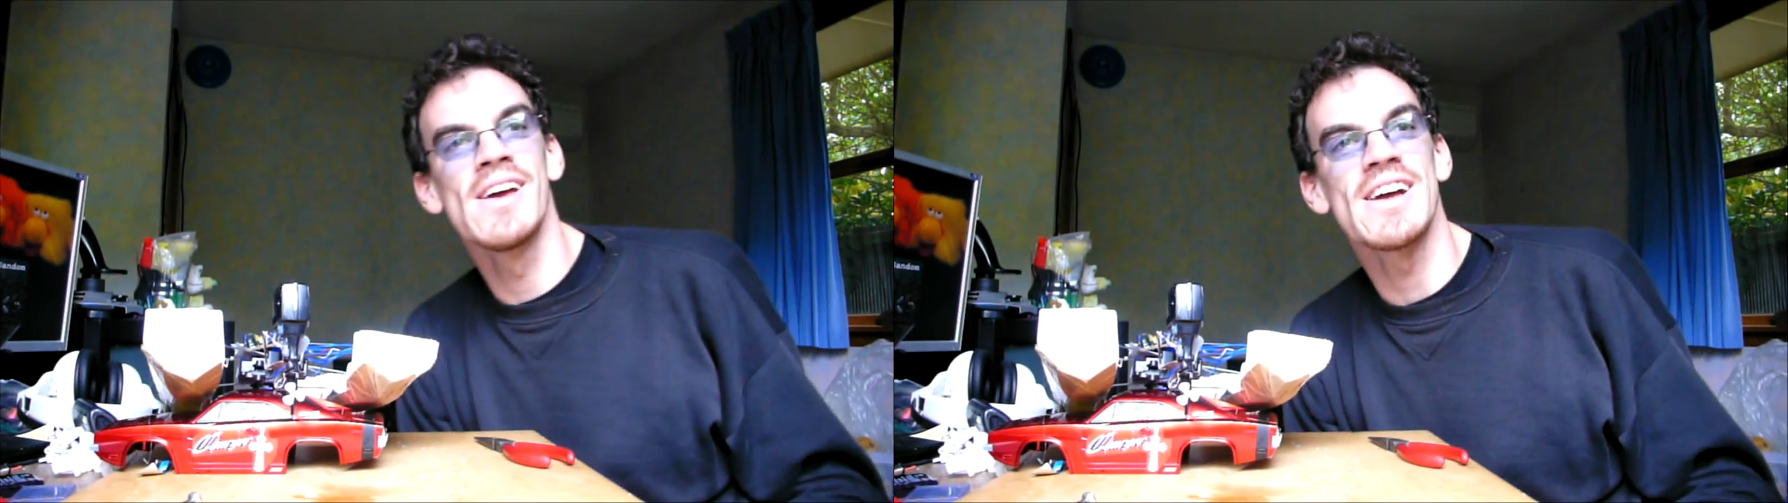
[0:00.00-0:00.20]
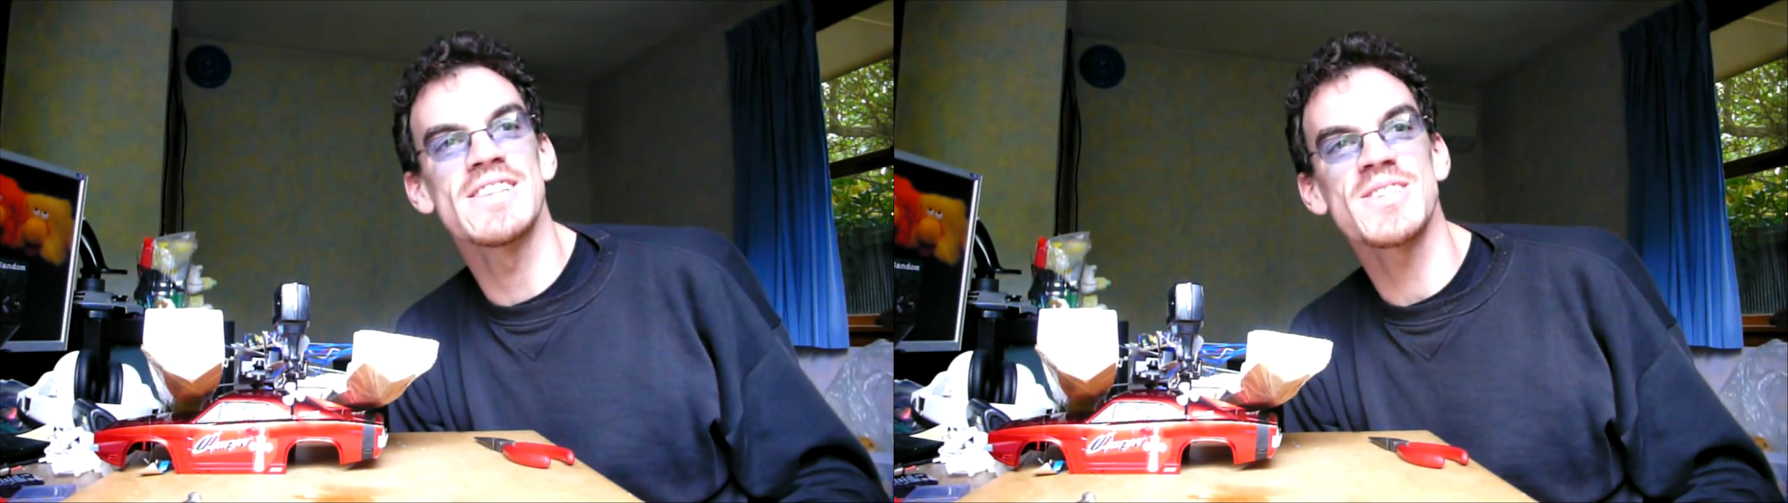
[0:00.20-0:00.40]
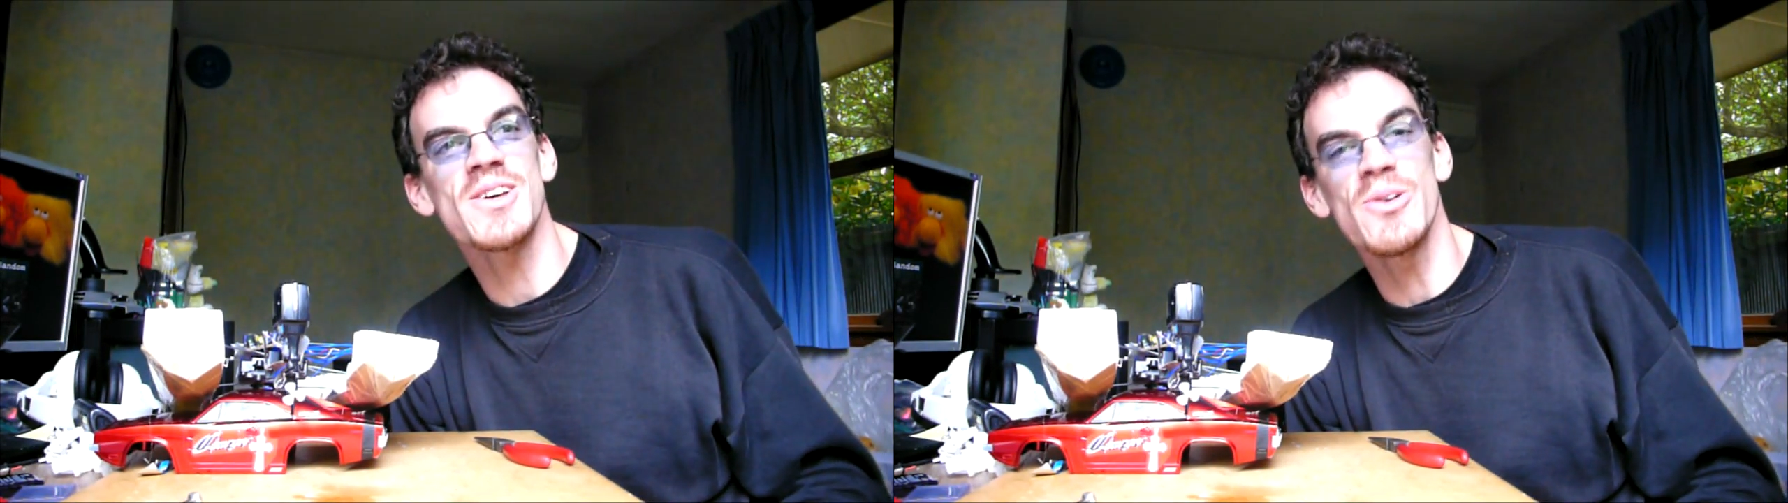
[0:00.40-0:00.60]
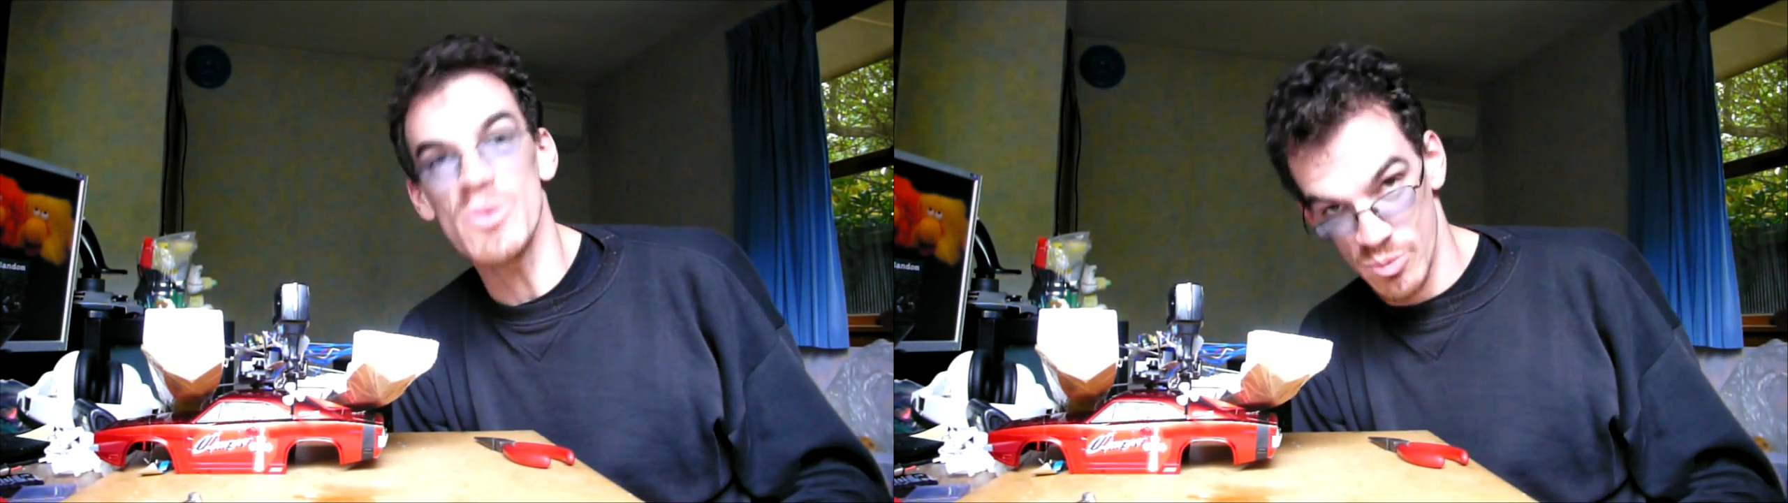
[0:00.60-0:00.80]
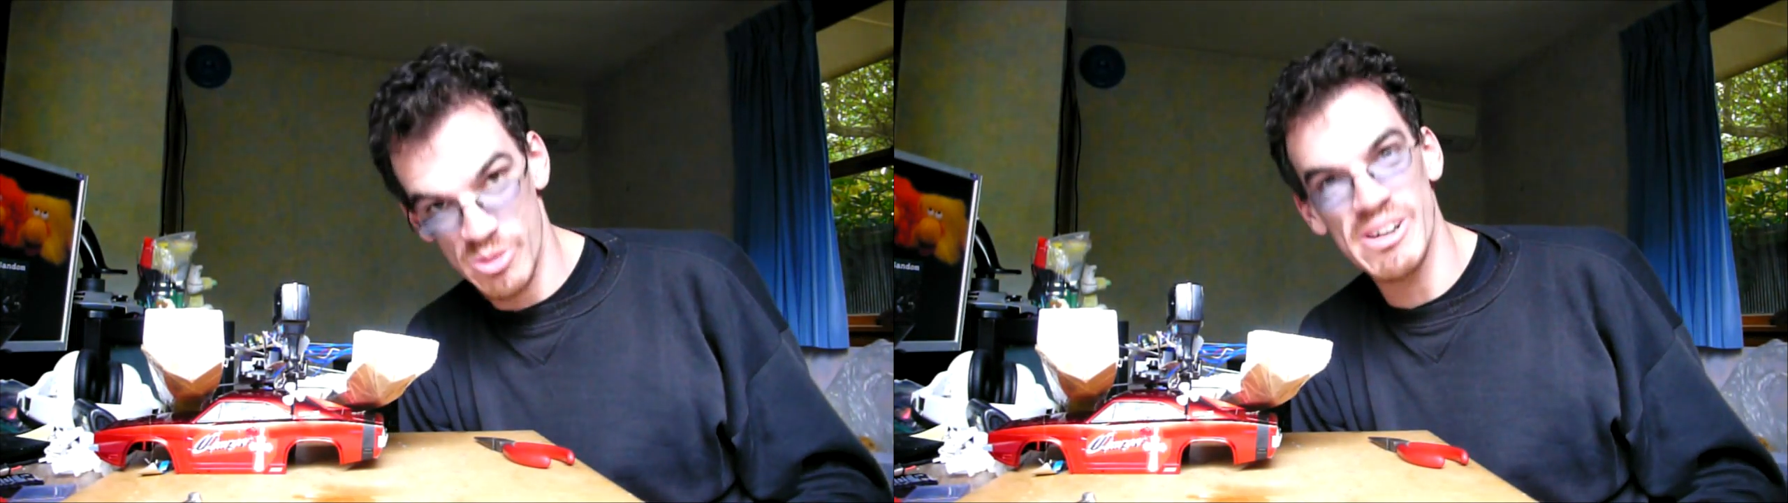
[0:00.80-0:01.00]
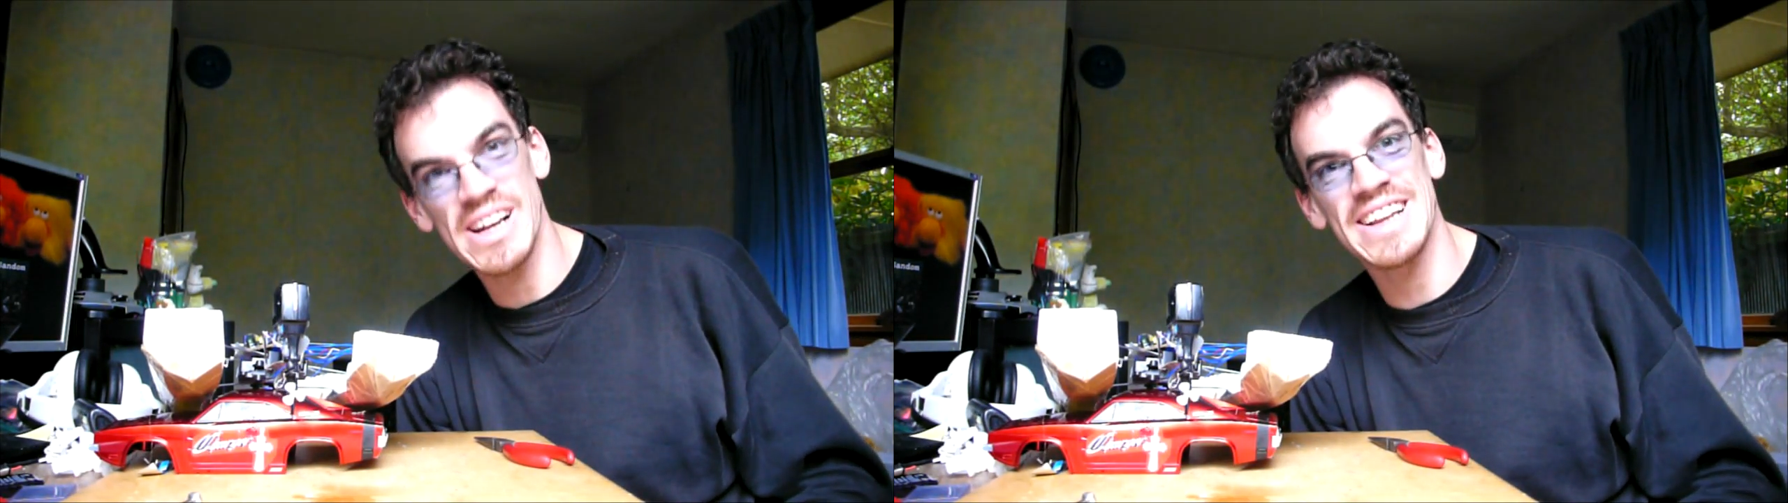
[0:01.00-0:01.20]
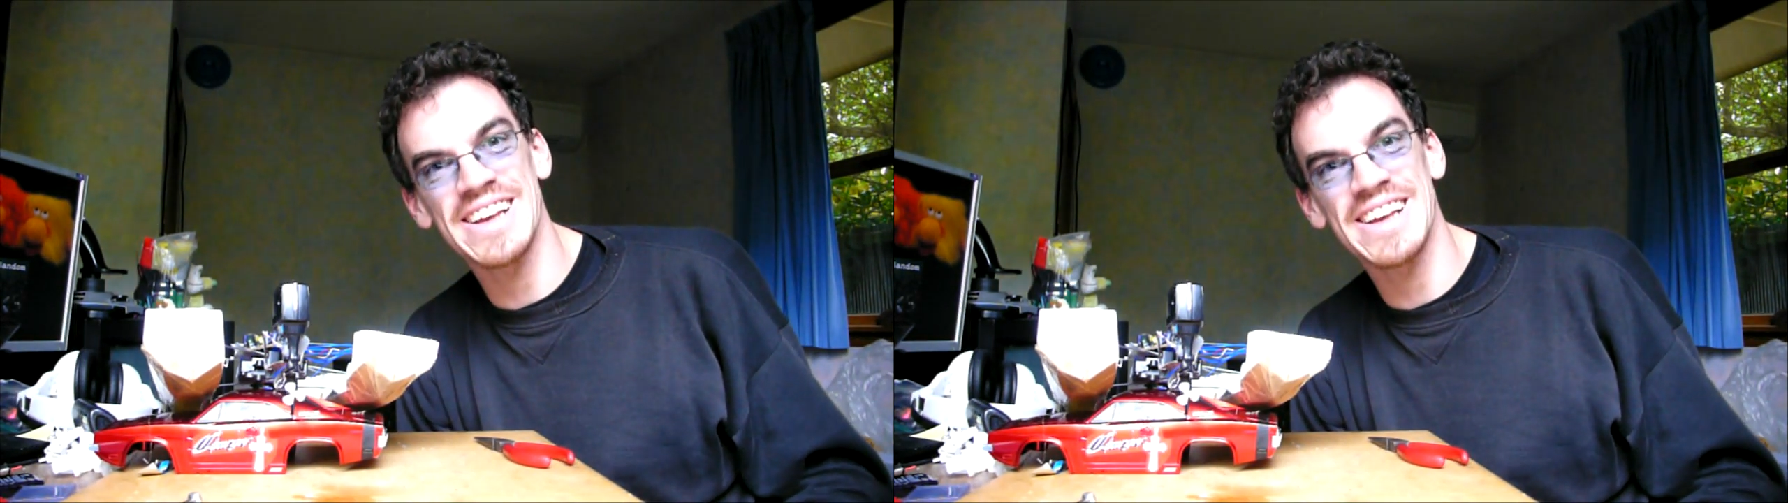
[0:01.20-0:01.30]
And so, we're ready to